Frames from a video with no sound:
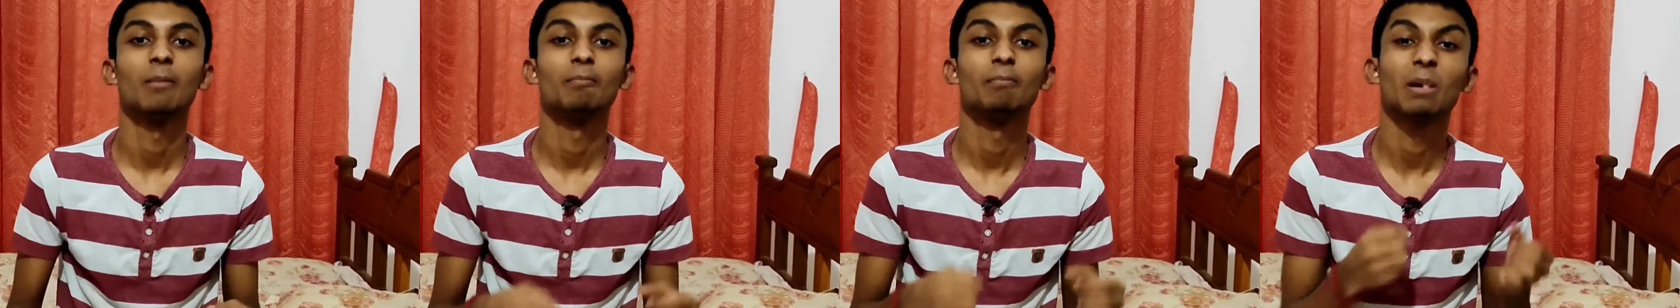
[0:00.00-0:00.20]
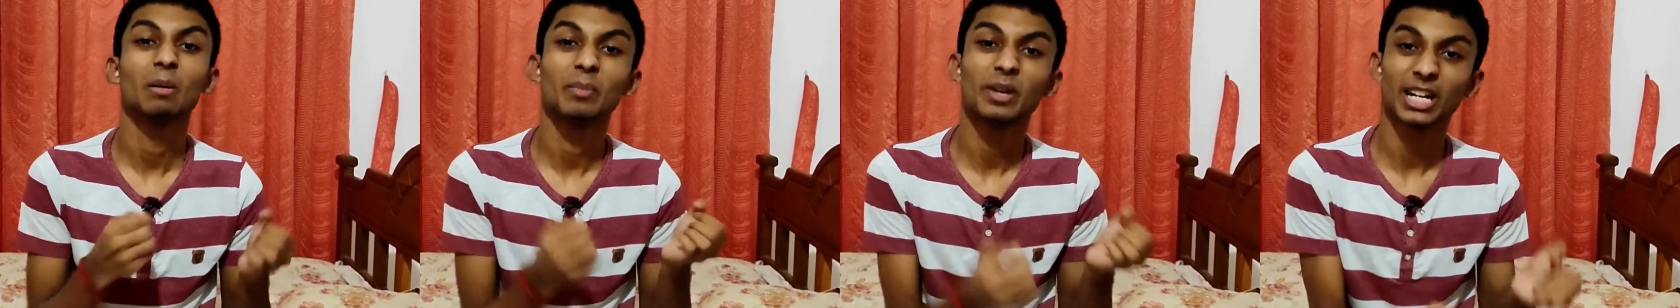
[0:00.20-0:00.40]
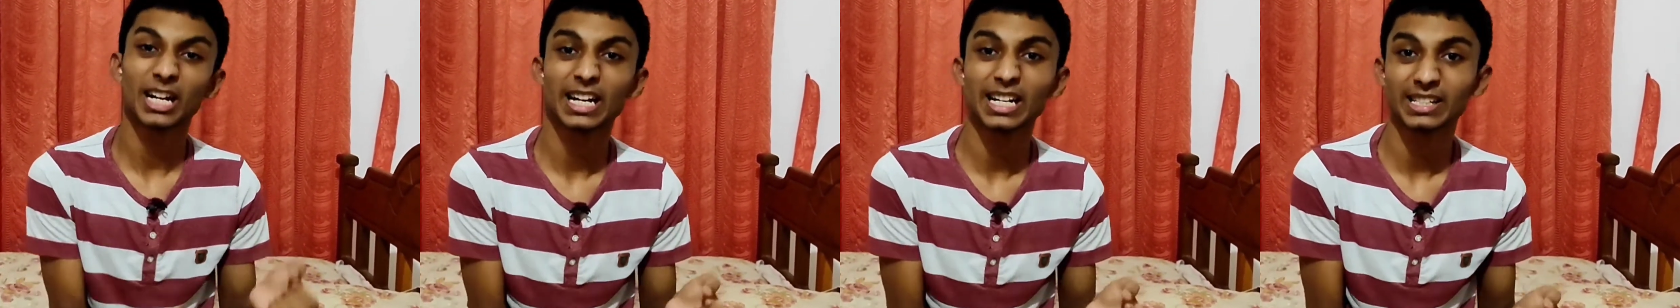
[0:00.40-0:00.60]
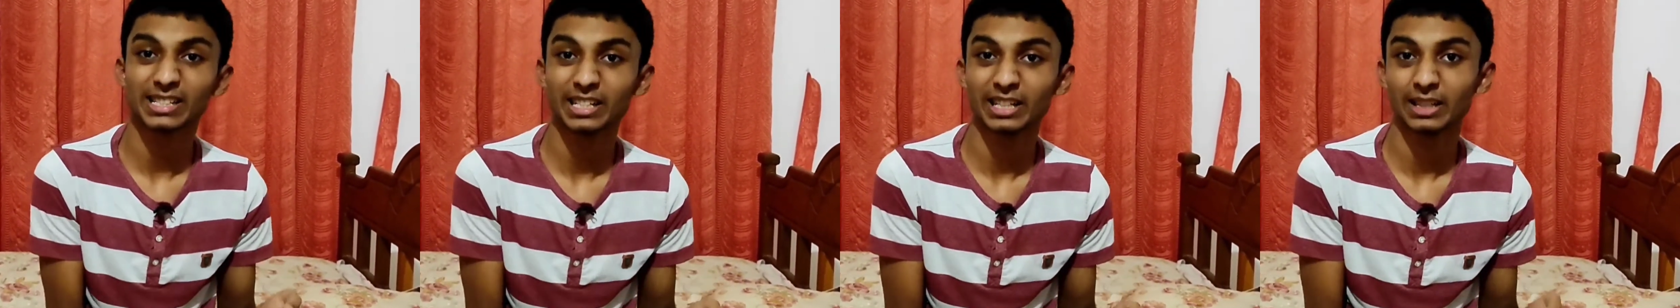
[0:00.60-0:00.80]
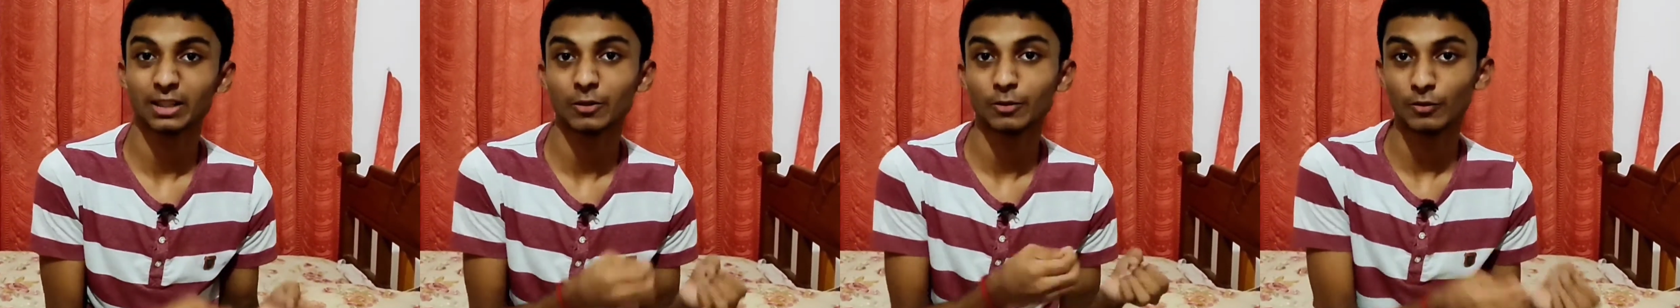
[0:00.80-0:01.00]

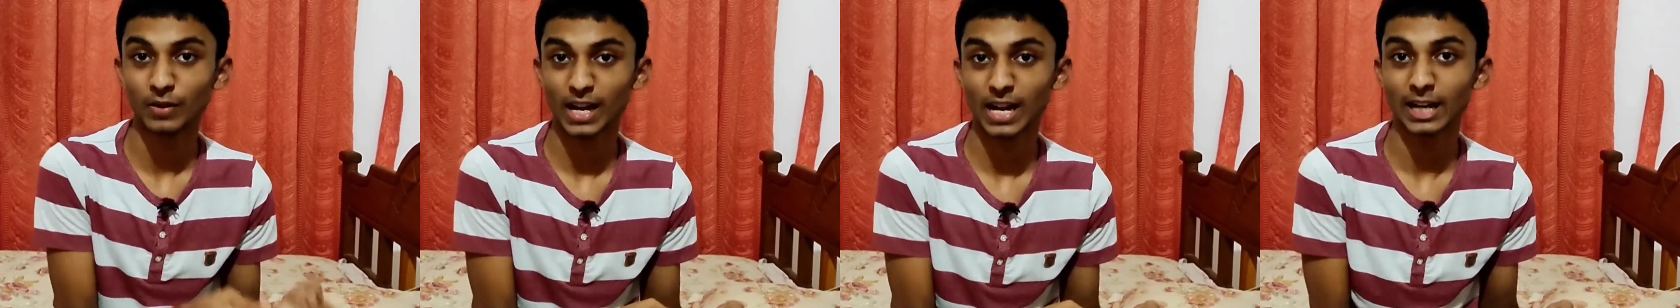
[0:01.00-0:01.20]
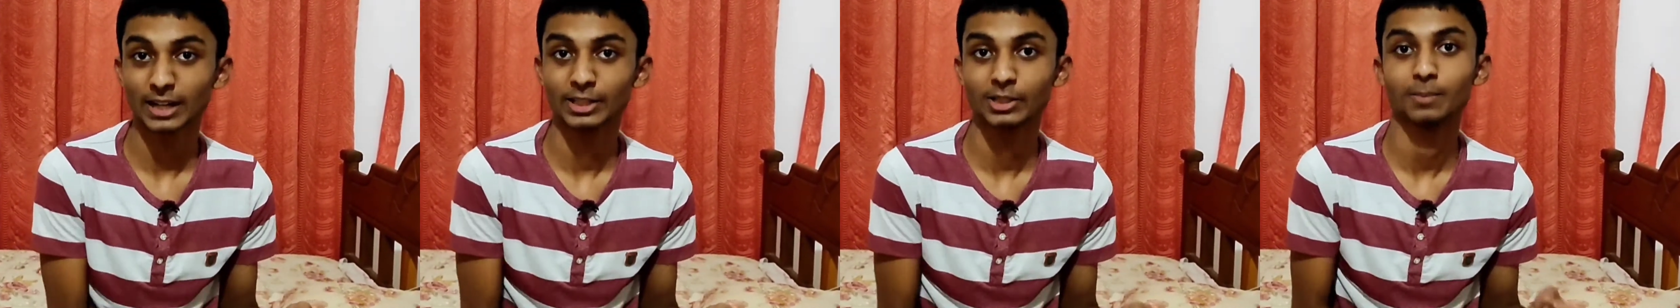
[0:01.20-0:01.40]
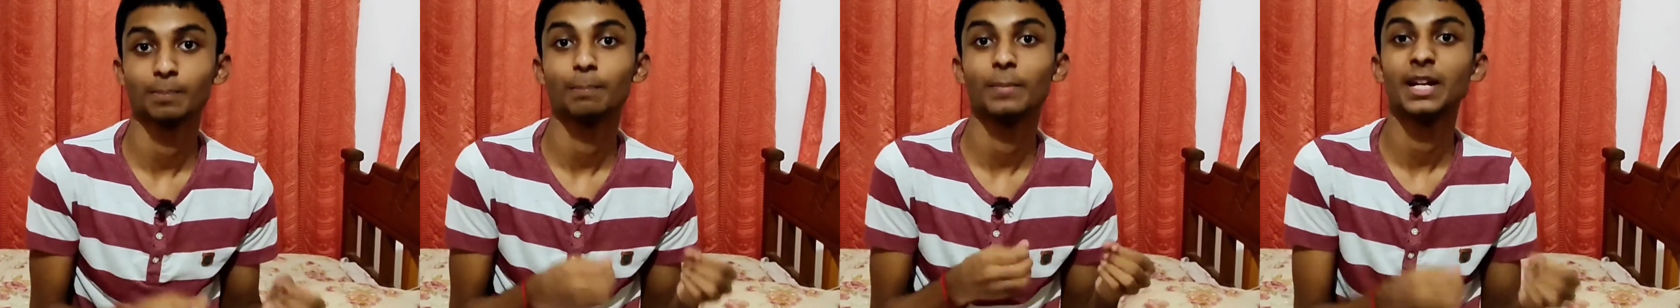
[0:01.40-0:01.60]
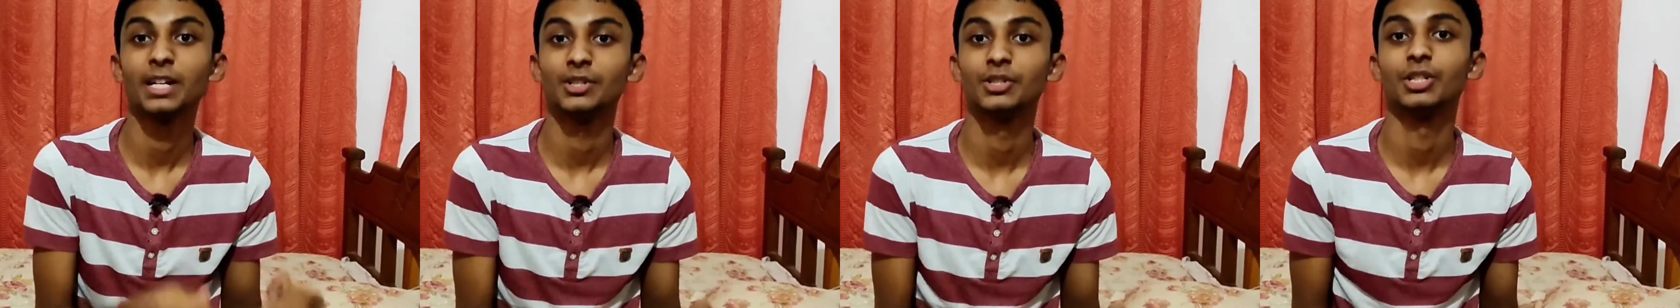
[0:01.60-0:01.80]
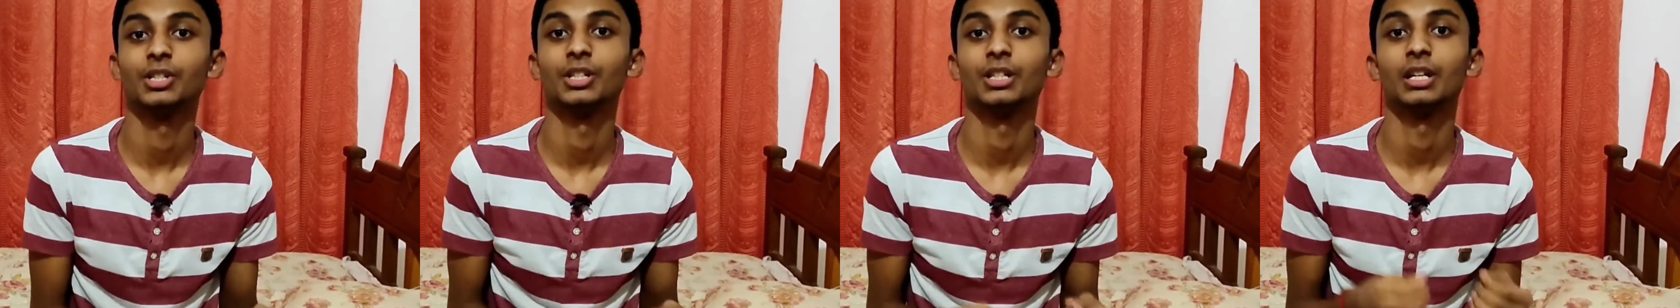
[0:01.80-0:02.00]
memorizing the facts
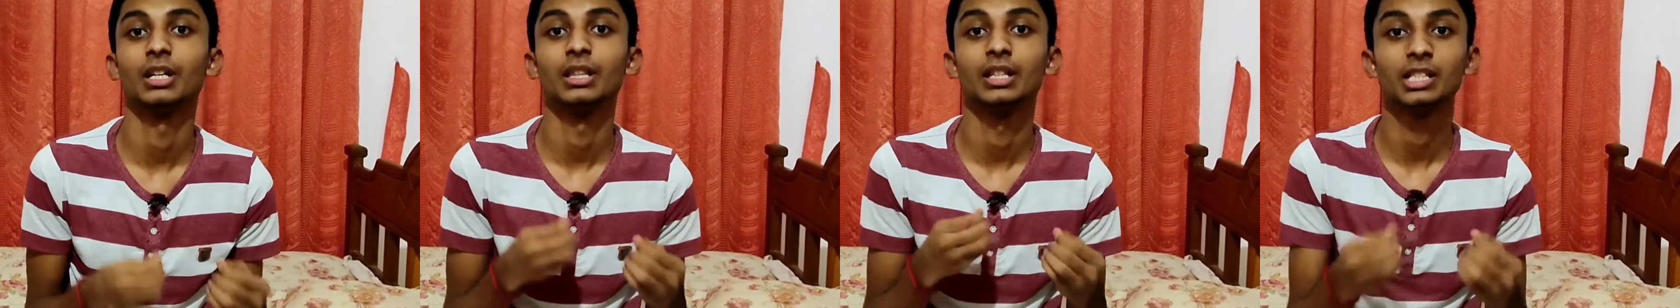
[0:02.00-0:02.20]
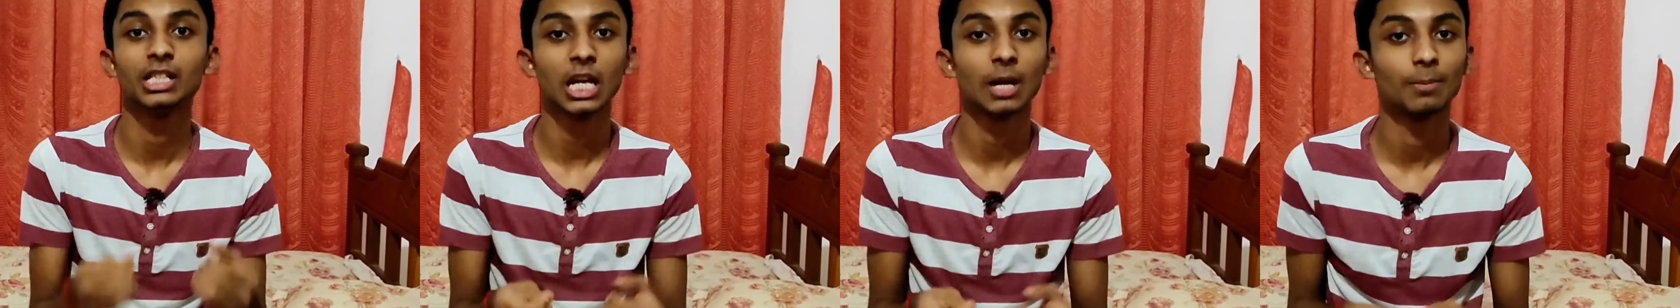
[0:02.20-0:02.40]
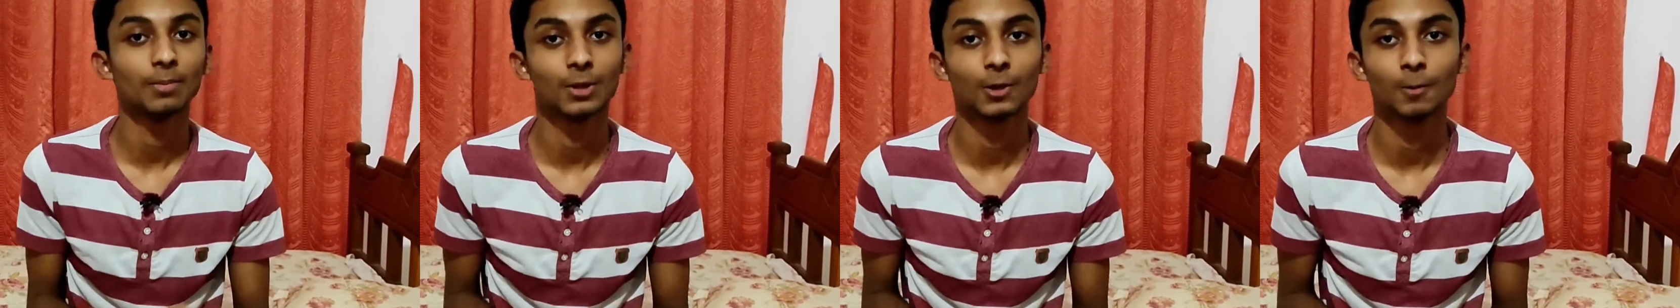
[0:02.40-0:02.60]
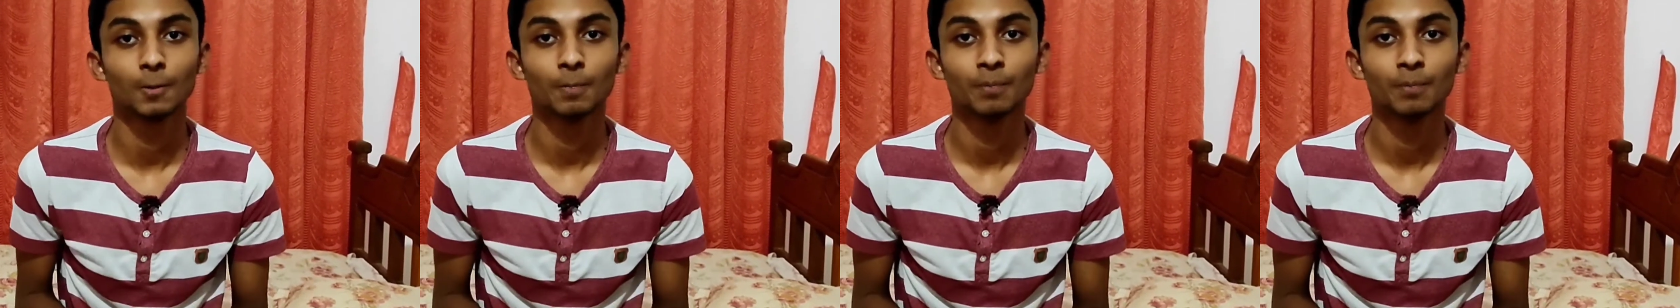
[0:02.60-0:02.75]
mentioned in the chapter.